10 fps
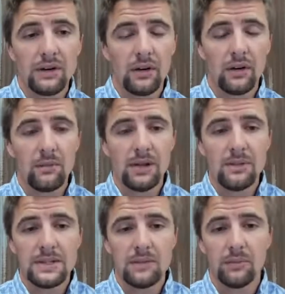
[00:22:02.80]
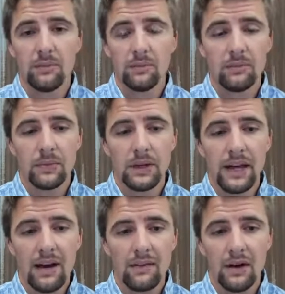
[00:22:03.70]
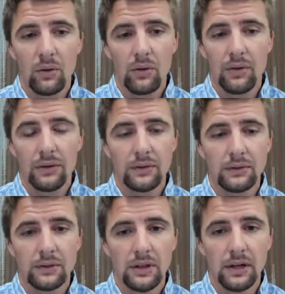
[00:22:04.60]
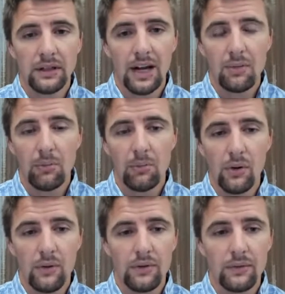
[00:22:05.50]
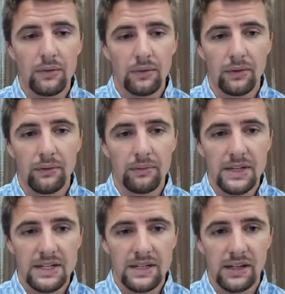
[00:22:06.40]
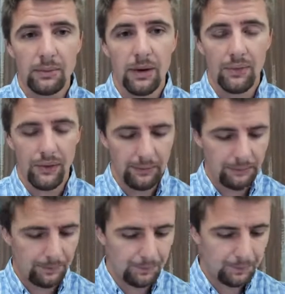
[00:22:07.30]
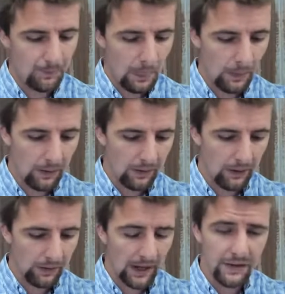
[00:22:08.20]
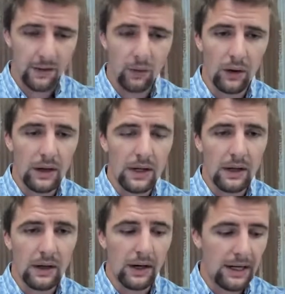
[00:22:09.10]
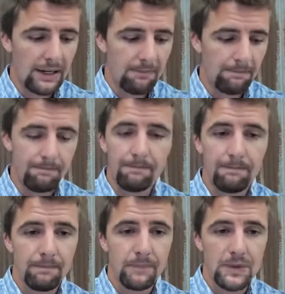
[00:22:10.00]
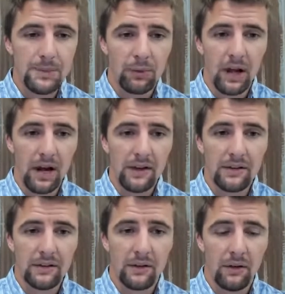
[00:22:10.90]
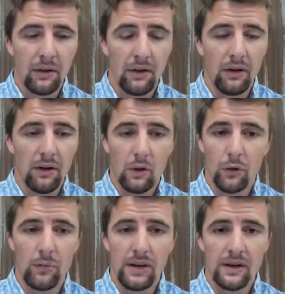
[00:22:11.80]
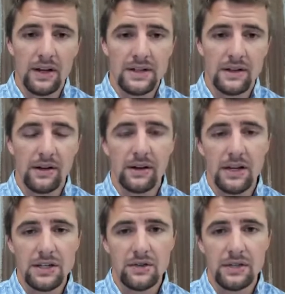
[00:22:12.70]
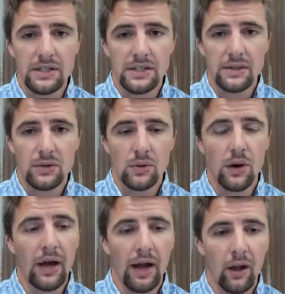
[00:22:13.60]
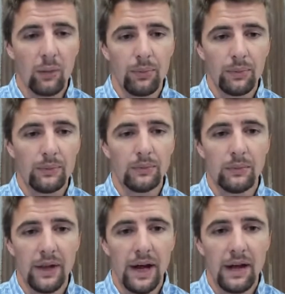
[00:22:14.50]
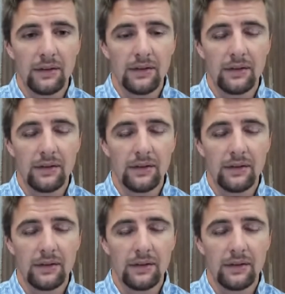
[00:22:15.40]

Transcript: on maybe some calf health at time of birth, things to think about there. Okay, so supplies, those would be necessary in case you need to help that